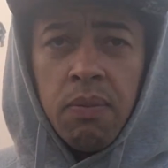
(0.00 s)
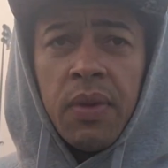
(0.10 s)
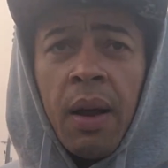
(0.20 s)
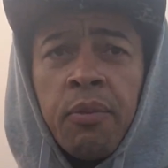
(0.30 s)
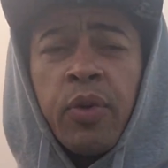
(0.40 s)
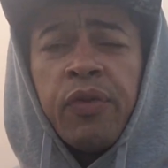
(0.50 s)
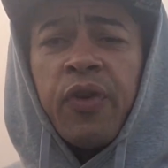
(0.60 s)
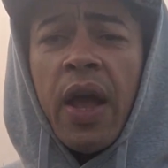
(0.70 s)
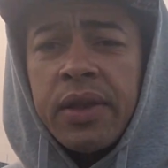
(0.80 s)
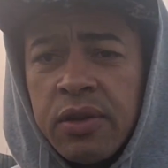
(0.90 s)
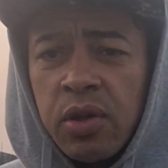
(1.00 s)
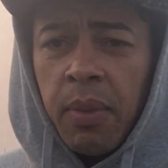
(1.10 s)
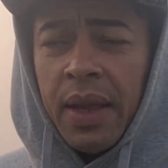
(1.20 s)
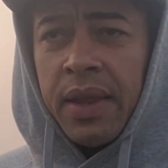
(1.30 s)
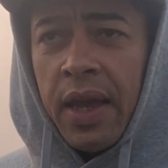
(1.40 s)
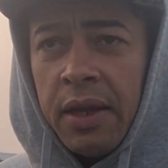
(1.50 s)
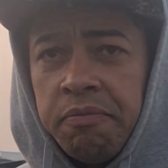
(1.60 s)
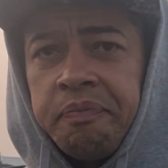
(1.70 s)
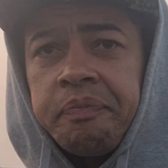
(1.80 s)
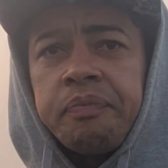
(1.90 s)
I'm reflecting to my day,
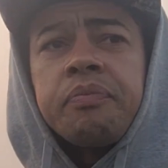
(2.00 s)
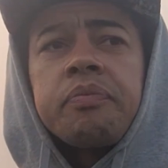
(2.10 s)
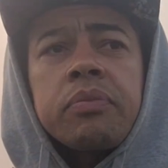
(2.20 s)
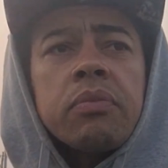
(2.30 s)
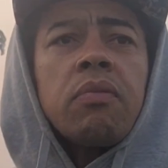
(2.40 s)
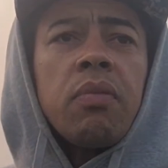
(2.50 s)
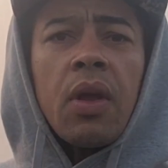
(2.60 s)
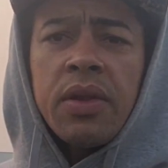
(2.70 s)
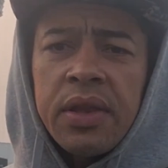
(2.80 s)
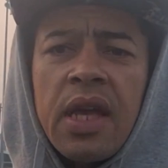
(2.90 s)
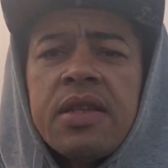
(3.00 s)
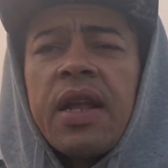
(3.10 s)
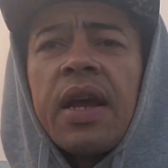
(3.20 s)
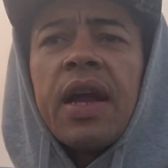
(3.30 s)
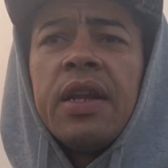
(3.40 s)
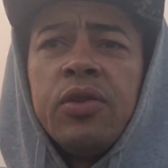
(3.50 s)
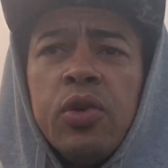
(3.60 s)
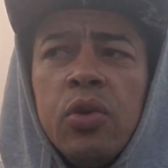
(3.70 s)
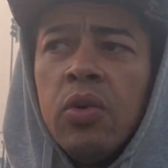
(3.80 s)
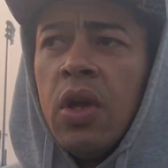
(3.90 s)
the things that I gotta do,